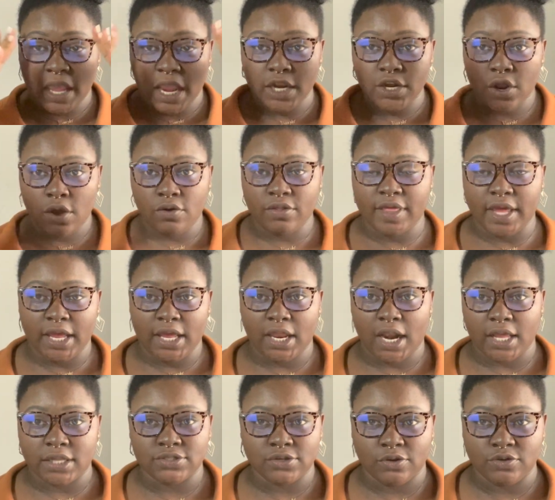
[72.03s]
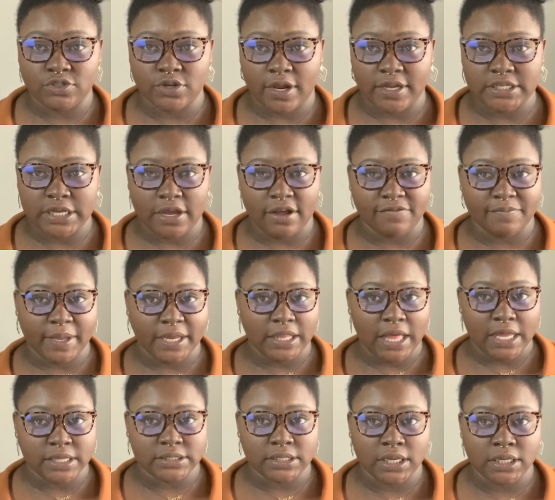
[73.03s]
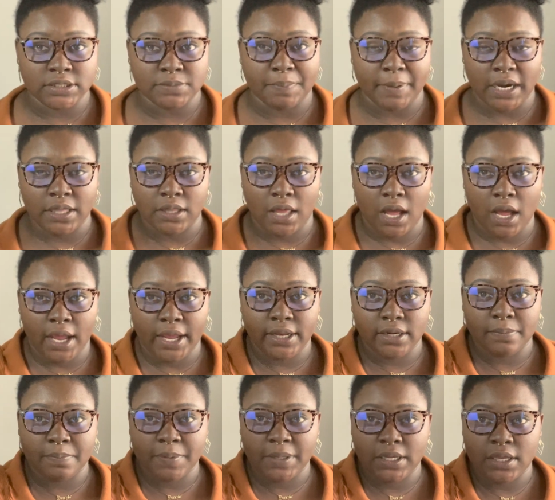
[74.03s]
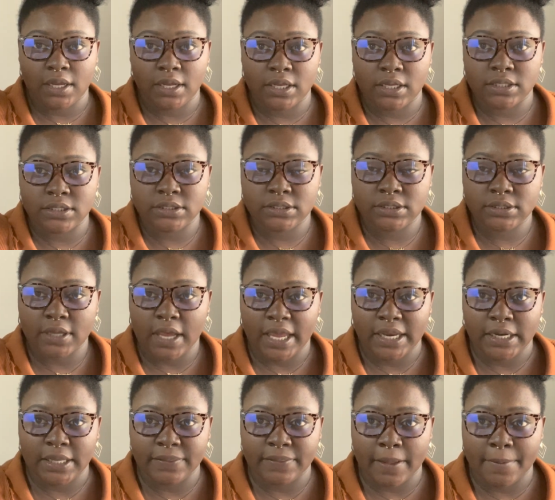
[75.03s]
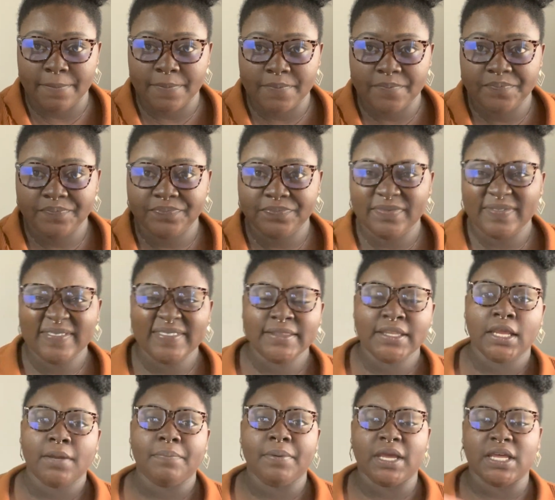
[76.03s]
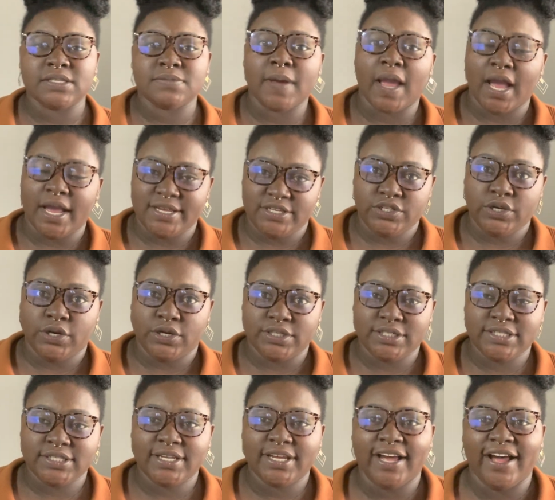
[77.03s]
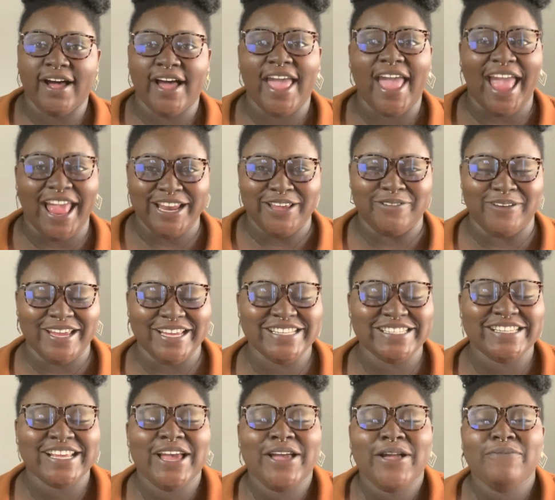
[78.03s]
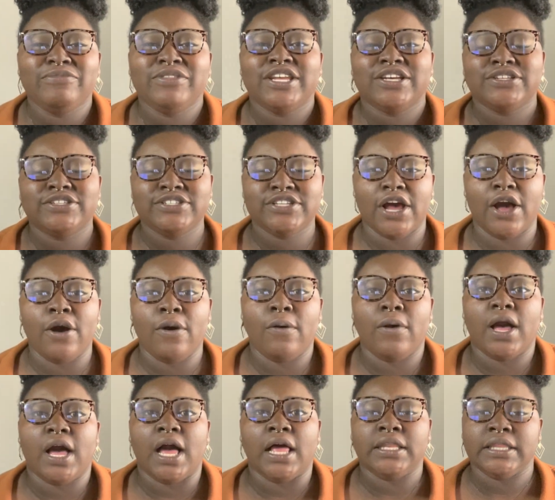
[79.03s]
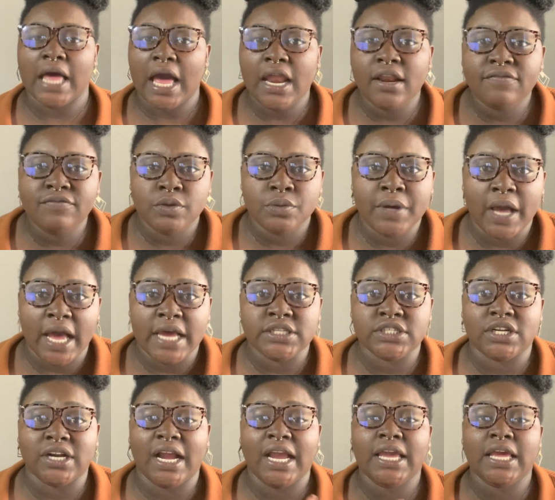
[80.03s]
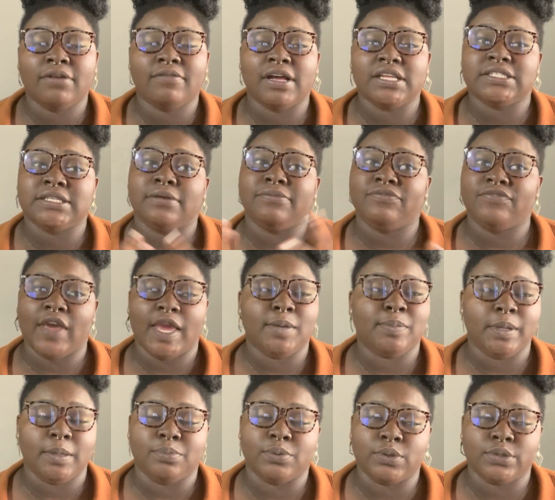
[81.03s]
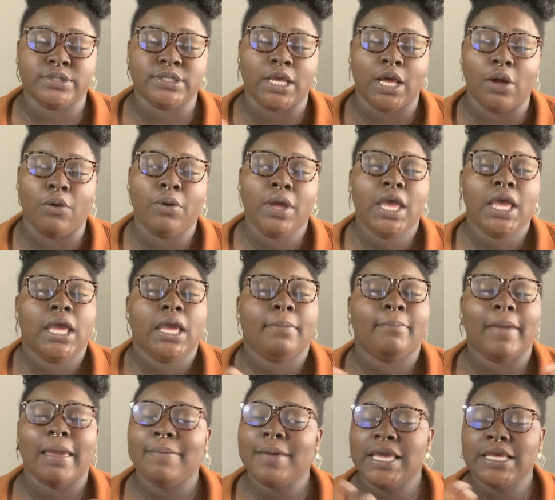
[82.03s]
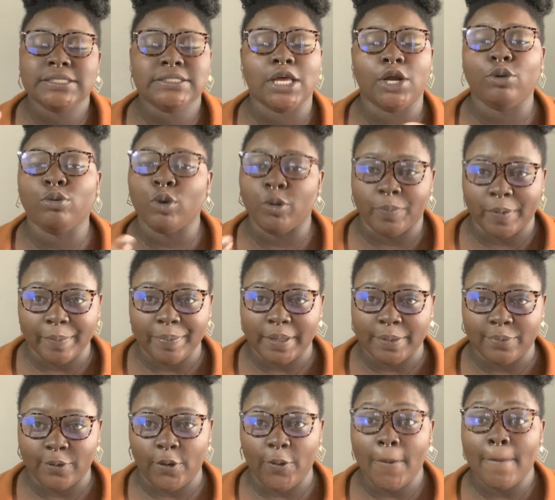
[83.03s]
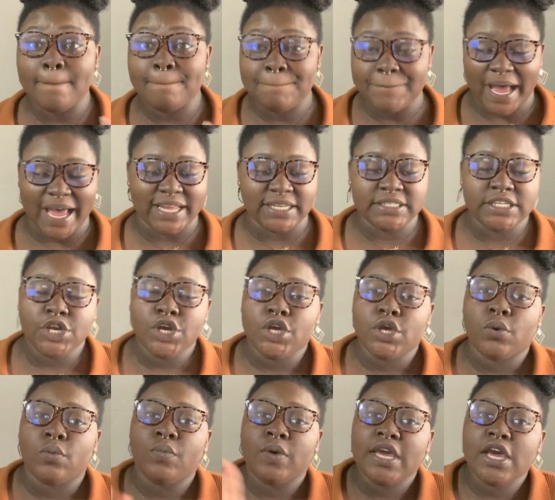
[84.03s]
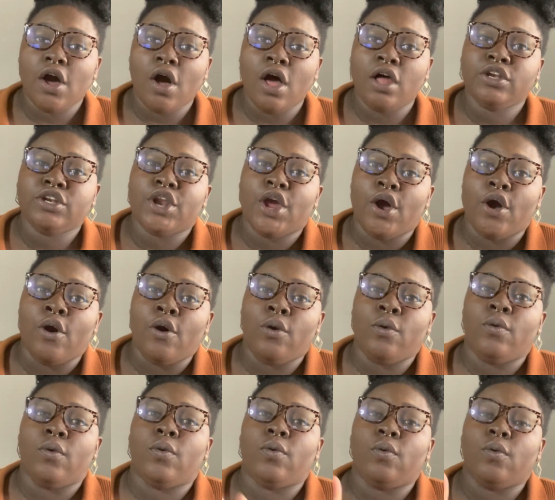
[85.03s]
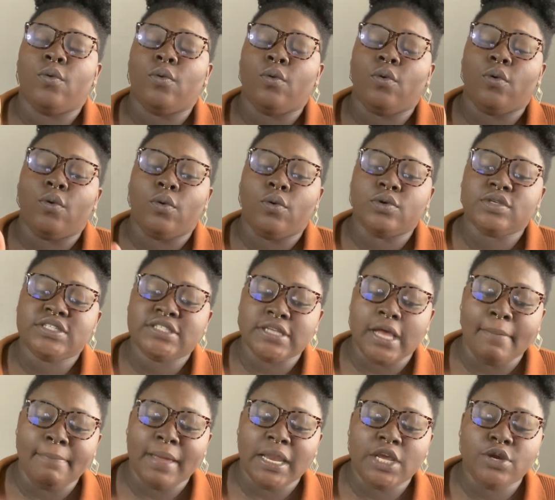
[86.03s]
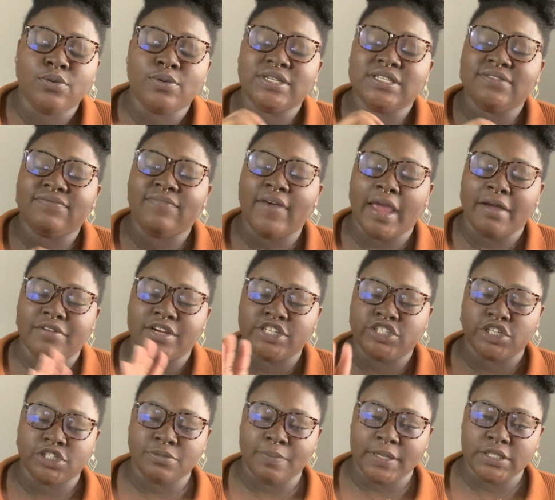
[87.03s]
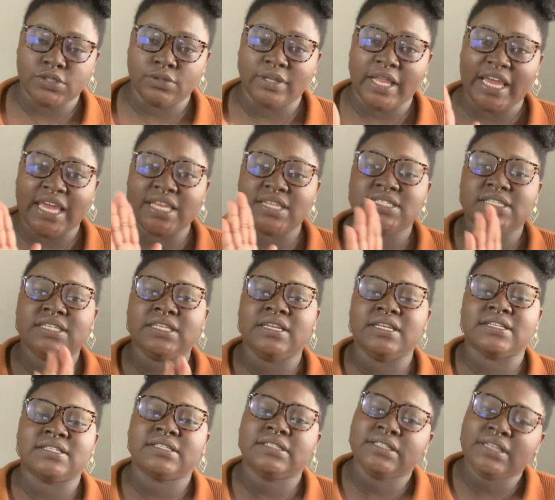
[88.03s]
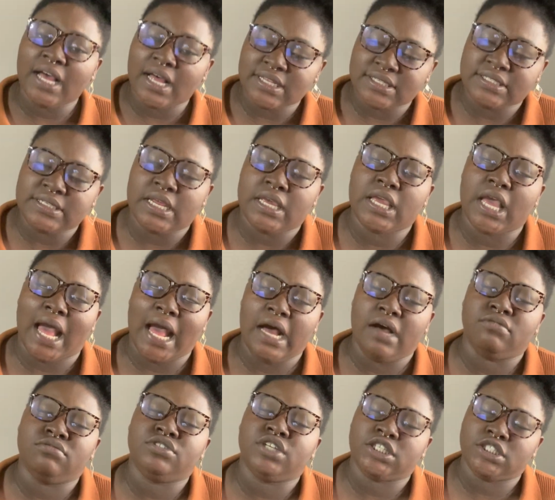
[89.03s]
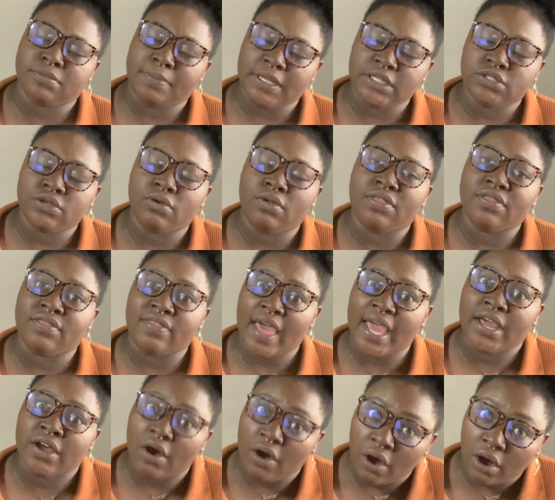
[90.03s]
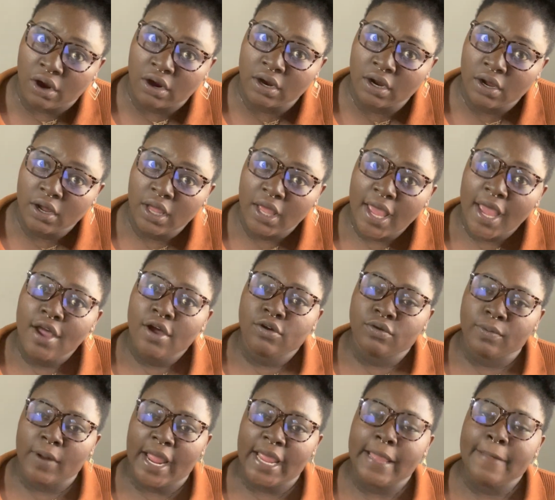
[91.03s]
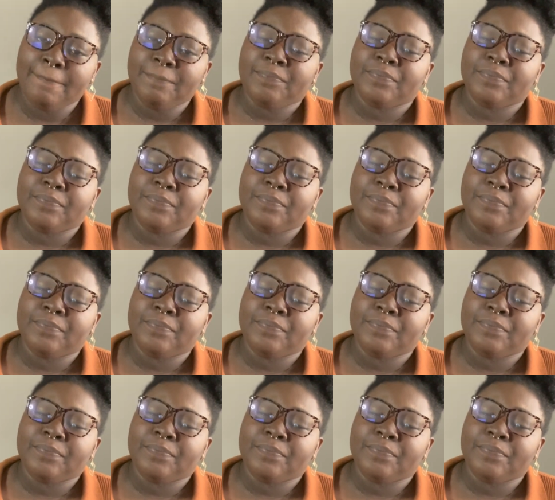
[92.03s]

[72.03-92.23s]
I know that I told you I'd take off my glasses, but I lied because I need them because my eyes hurt. Anyways, so a lot of you guys are hanging around some fake people. So maybe it's a group of people, but we all know somebody who is very judgmental. Like, it's disgusting how judgmental they are, right?